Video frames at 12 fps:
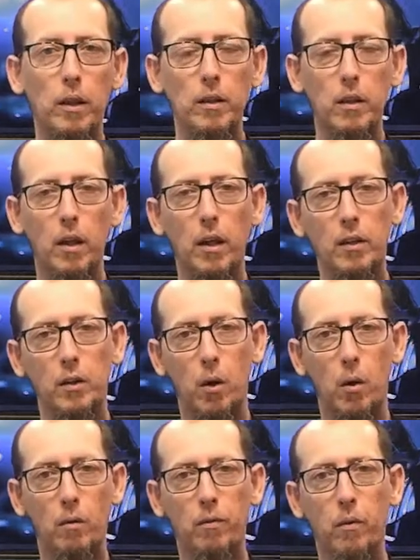is on this
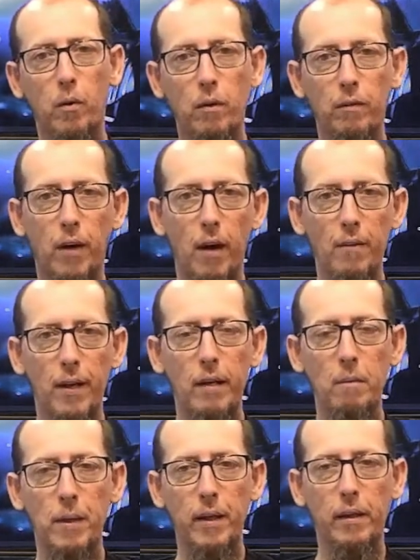old 45
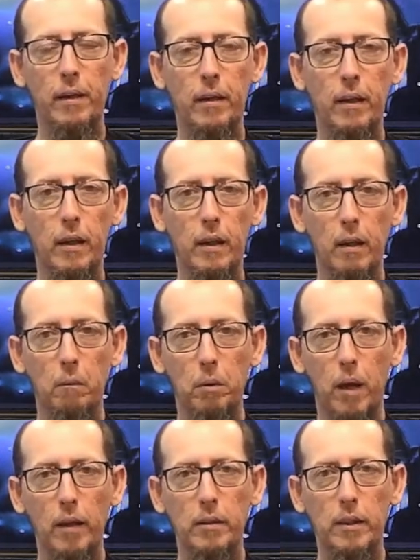nanometer
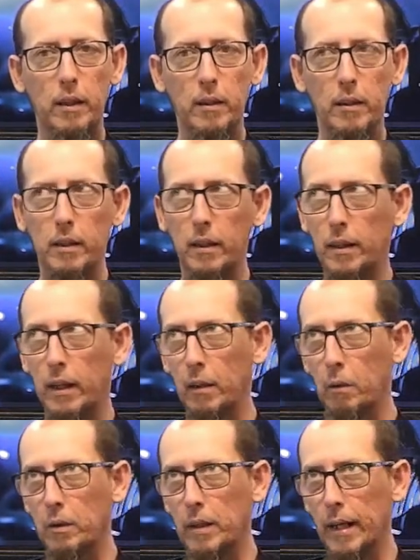processor. I
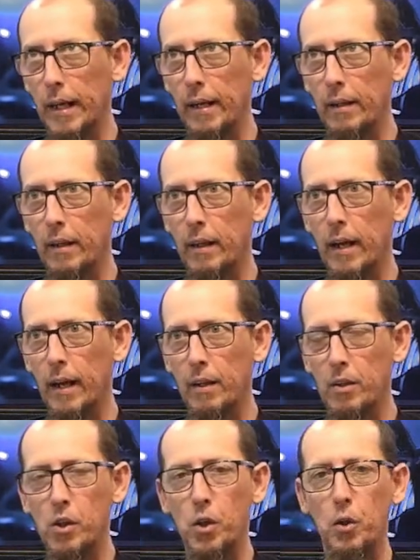think it was an
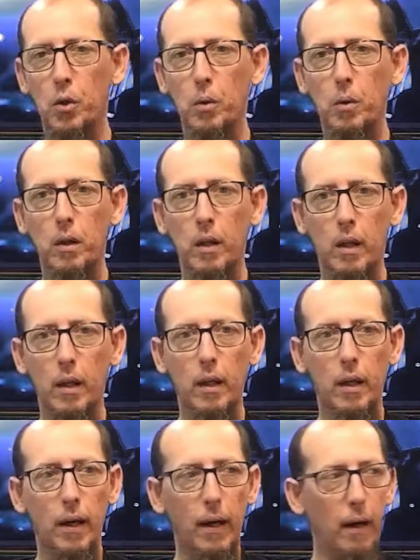Athlon 2.
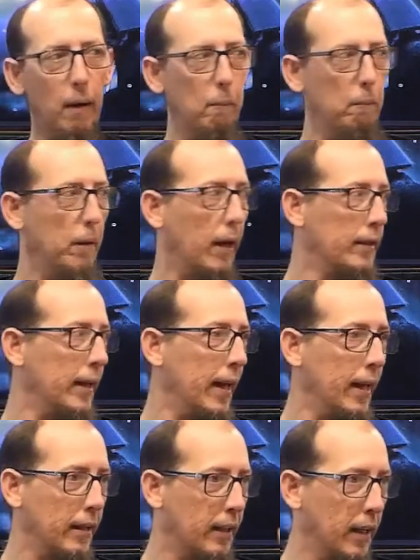I
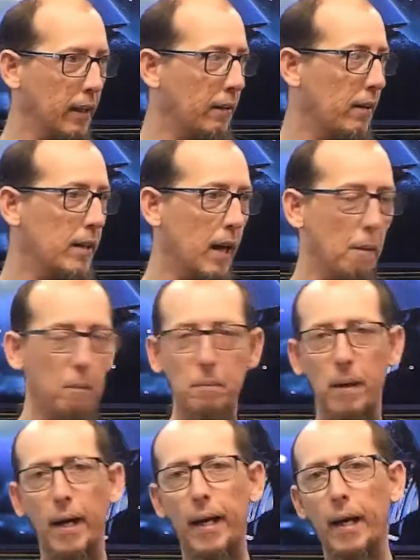can't think of the top of
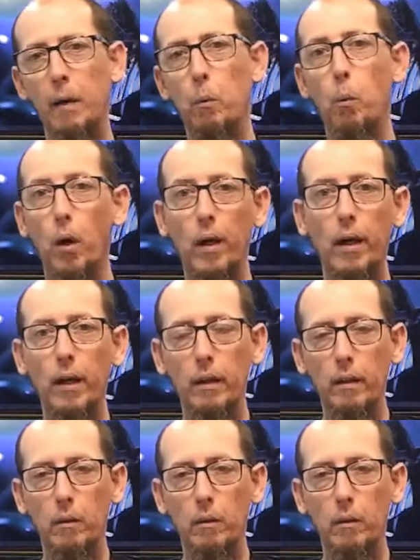my head which